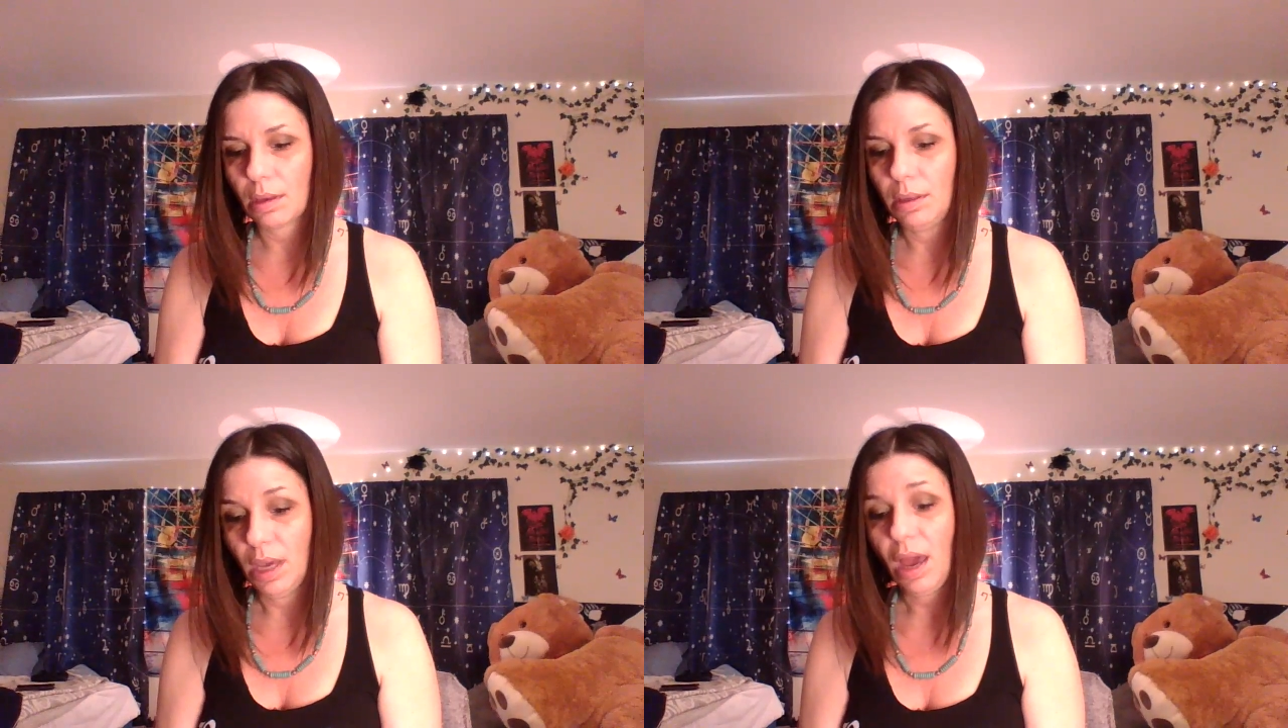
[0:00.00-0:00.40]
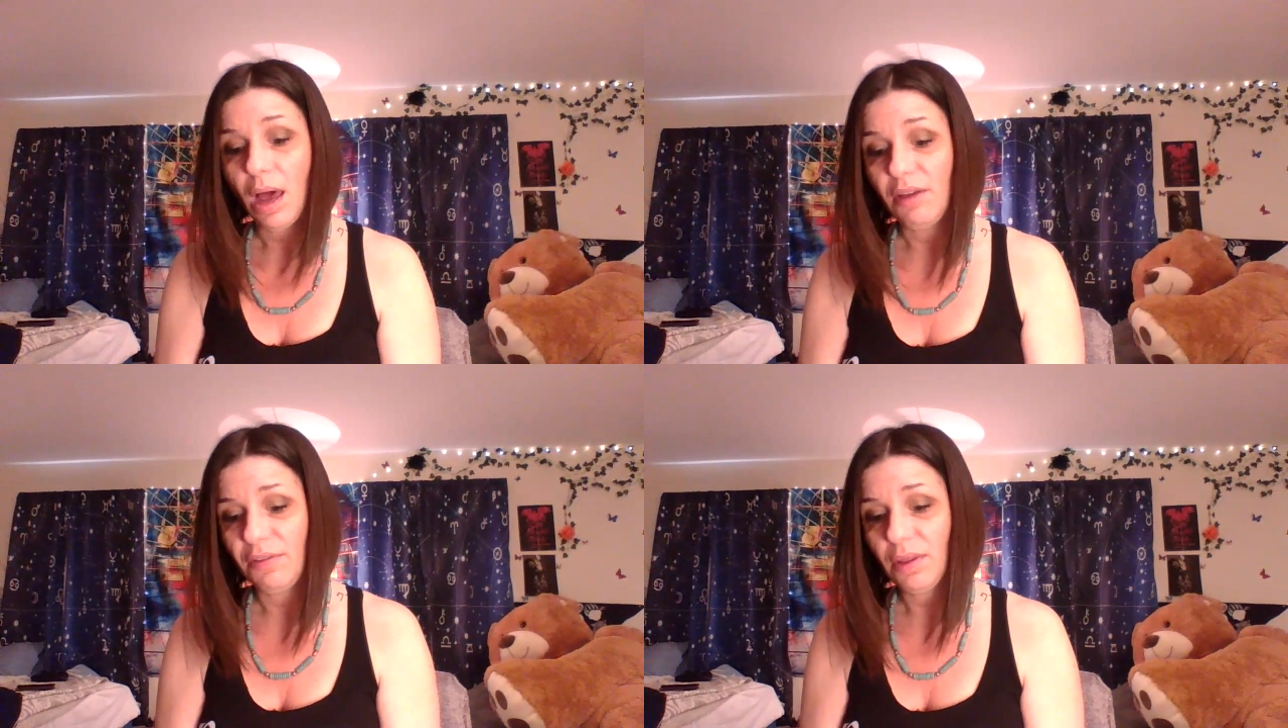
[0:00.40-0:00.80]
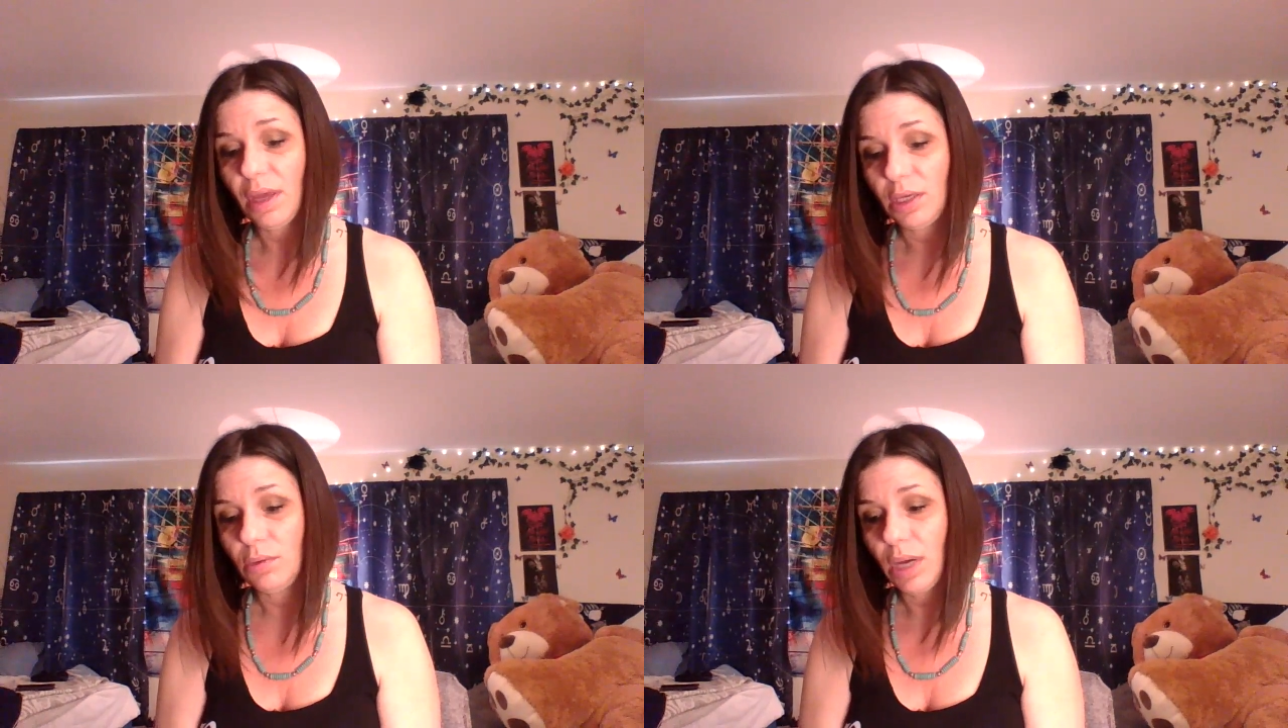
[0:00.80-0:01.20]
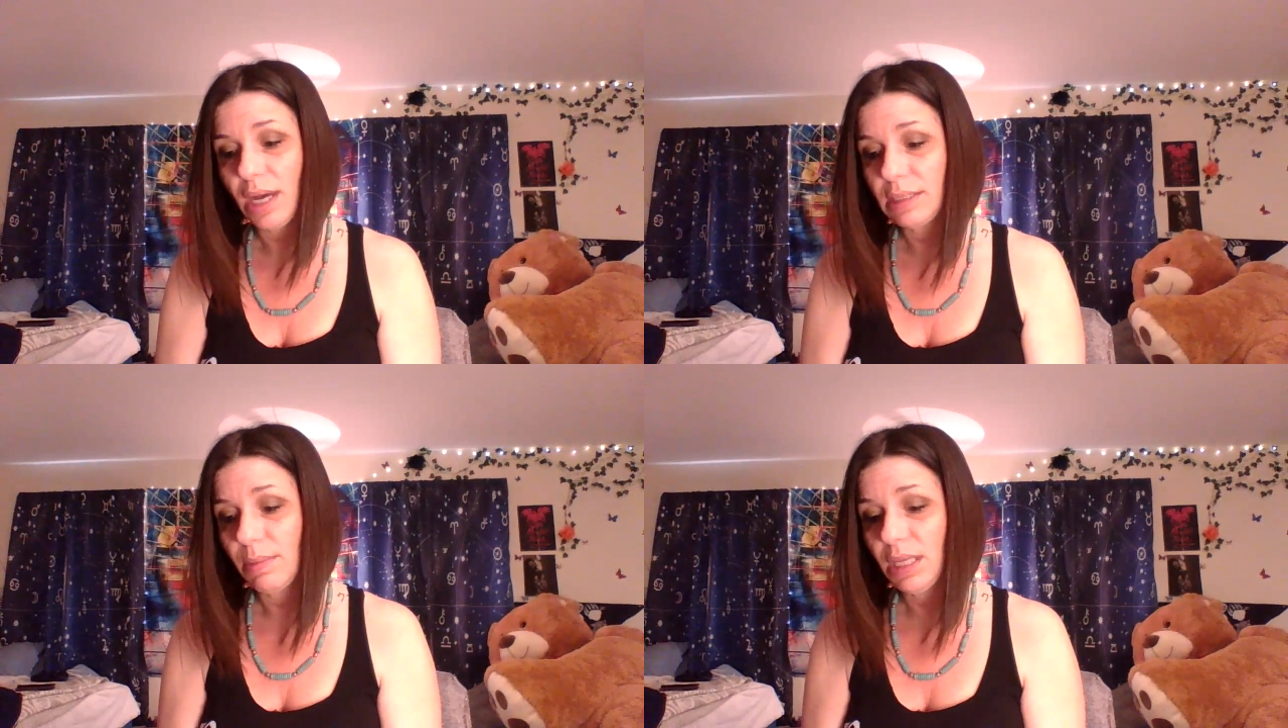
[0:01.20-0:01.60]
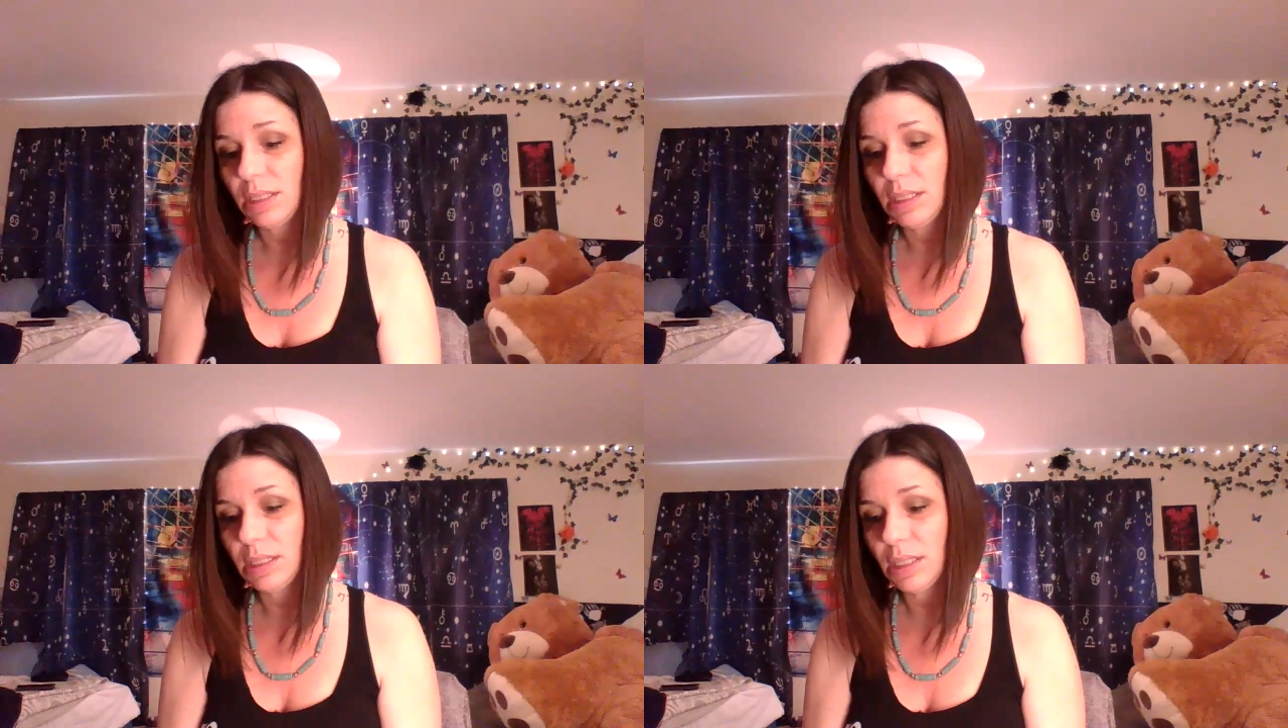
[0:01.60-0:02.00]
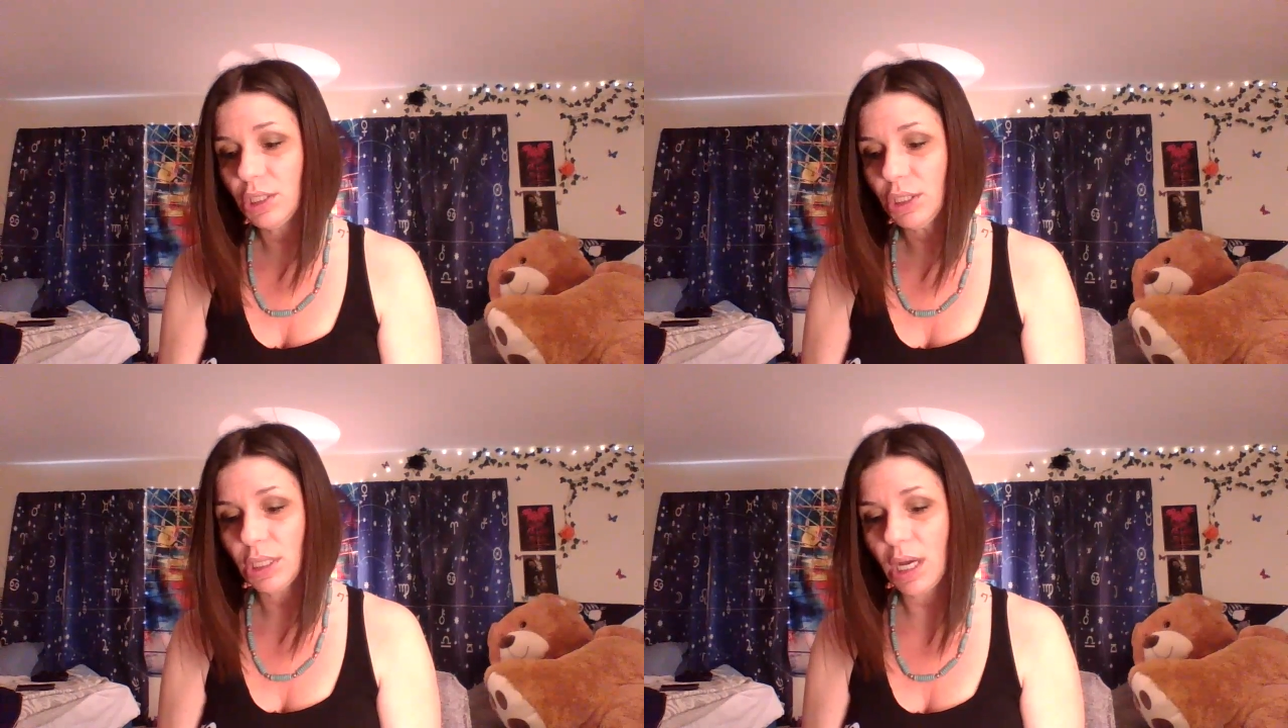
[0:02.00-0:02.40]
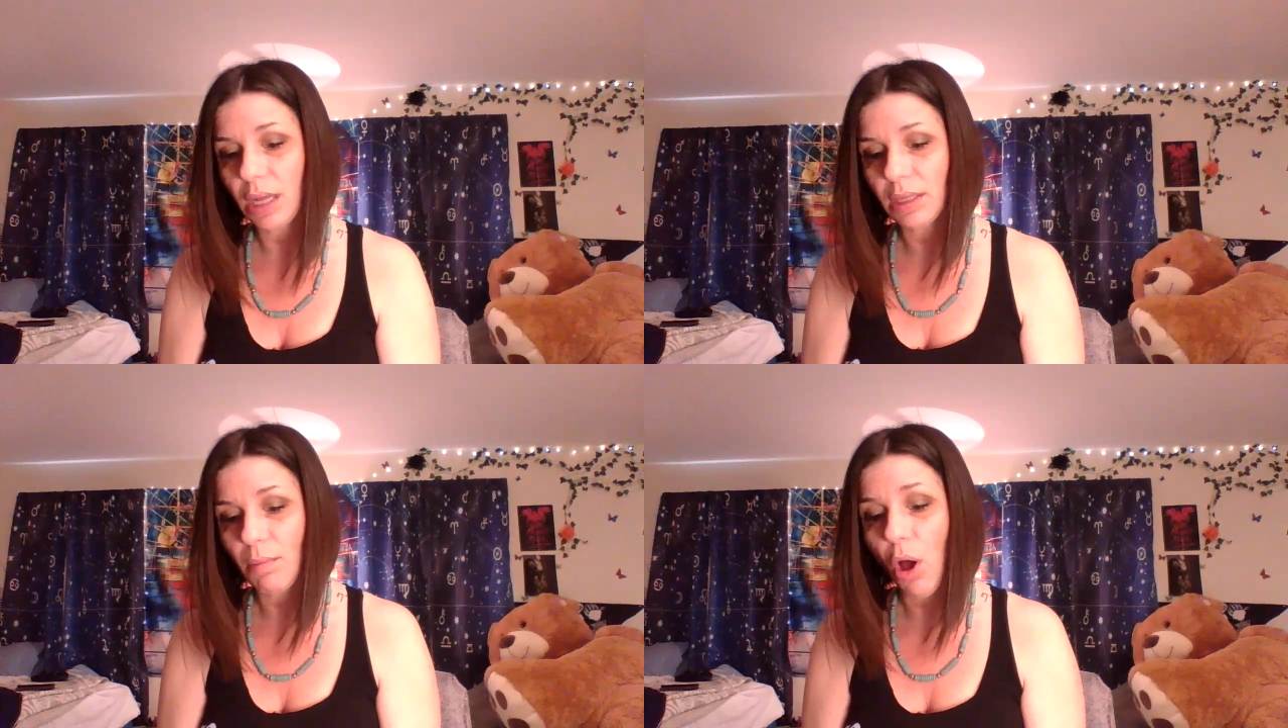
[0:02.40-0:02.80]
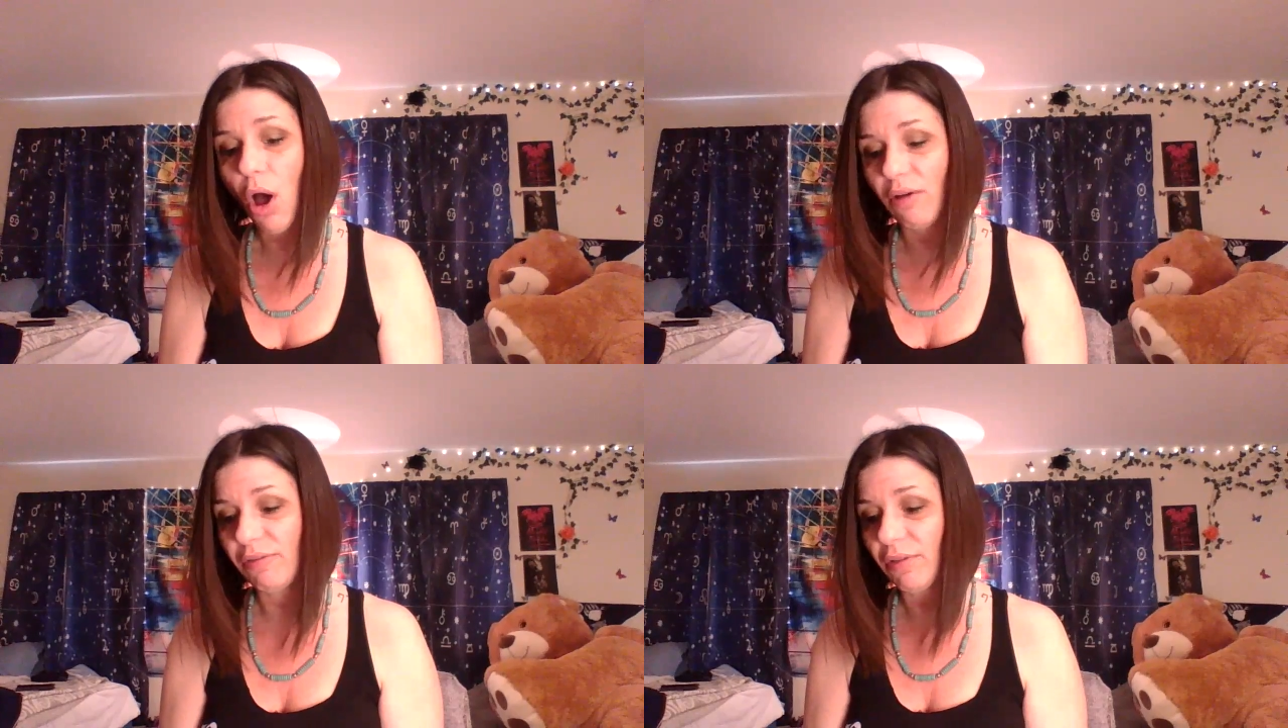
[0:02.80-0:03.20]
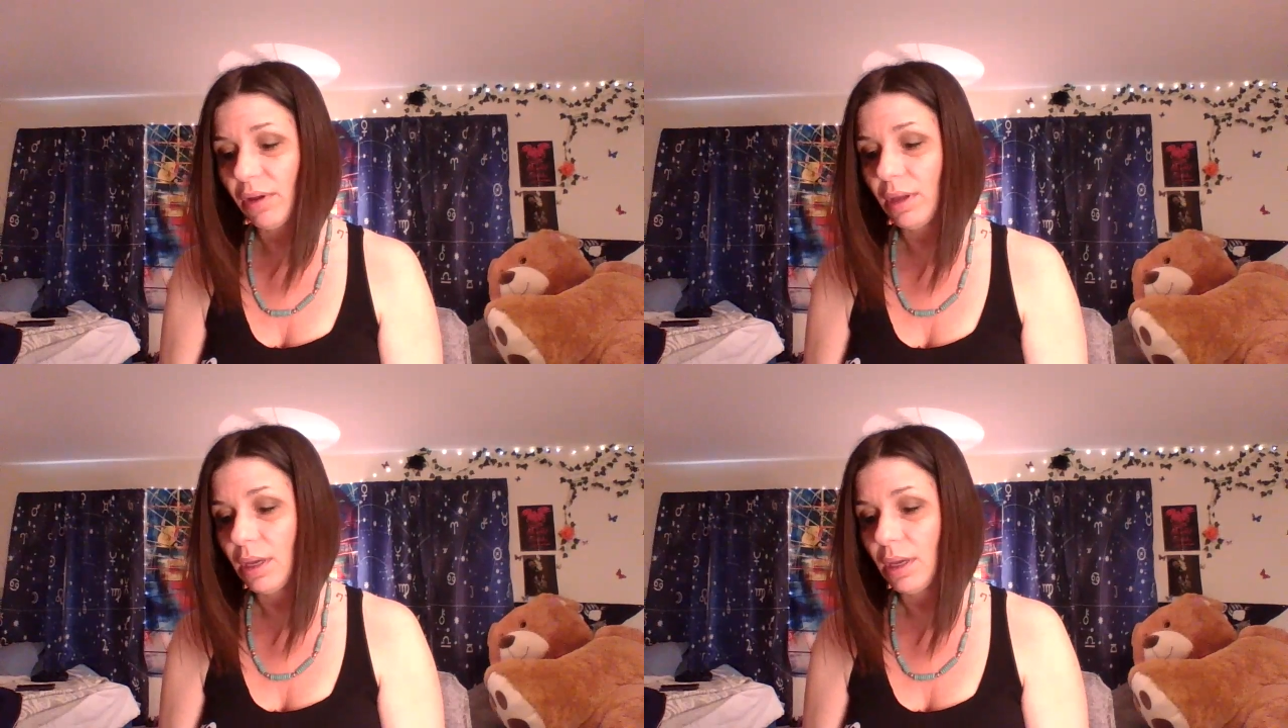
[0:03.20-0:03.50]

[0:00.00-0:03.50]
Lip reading: Yeah, I feel like you guys made the decision to cut them off.